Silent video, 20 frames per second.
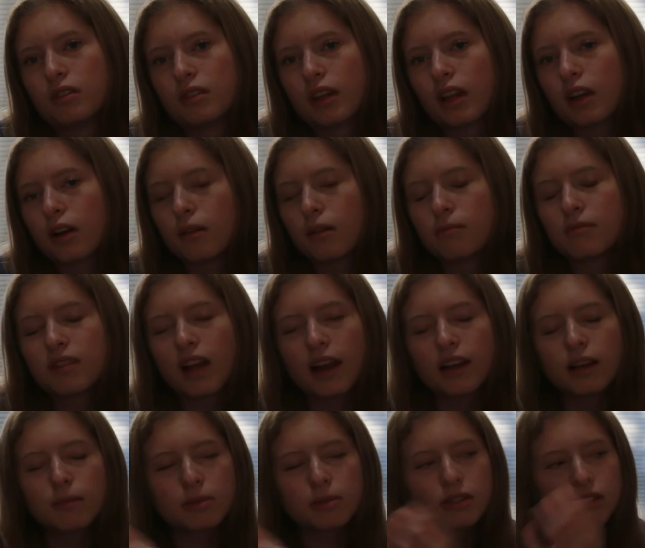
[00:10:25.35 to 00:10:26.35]
They're
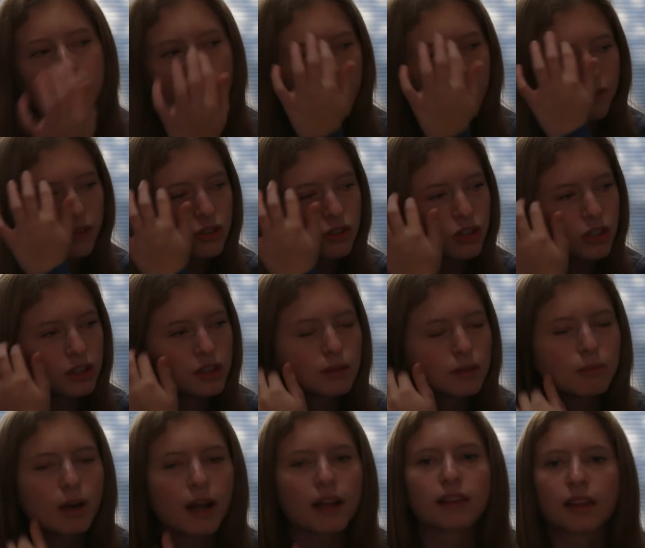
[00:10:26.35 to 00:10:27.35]
90%, if you treat
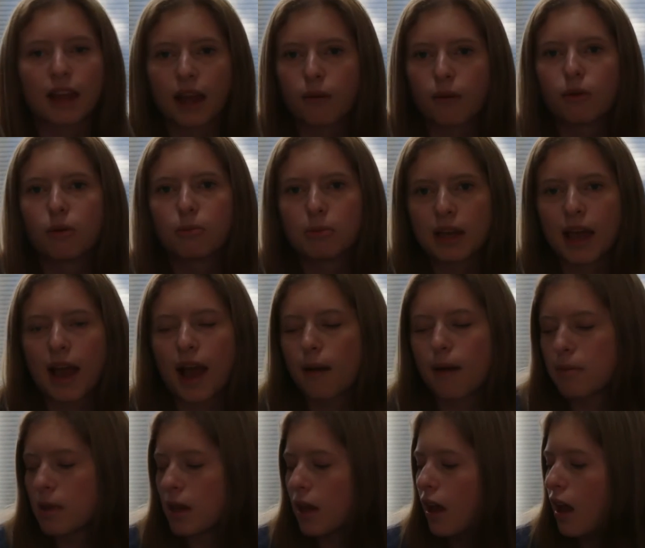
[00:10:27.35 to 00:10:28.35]
them right, they will be
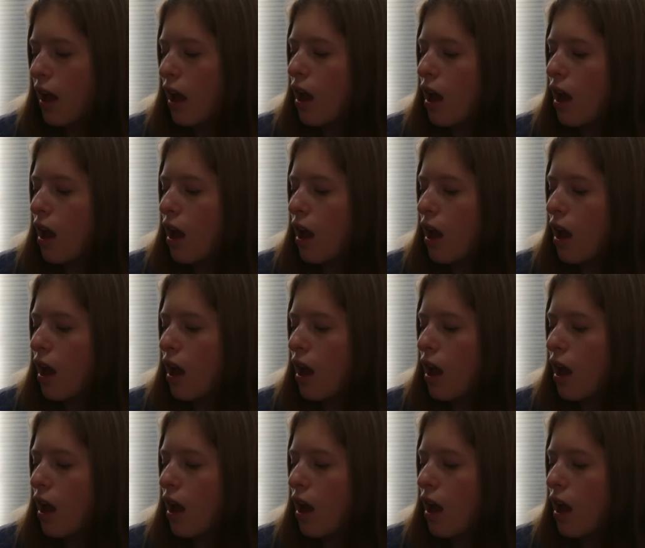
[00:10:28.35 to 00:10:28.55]
happy.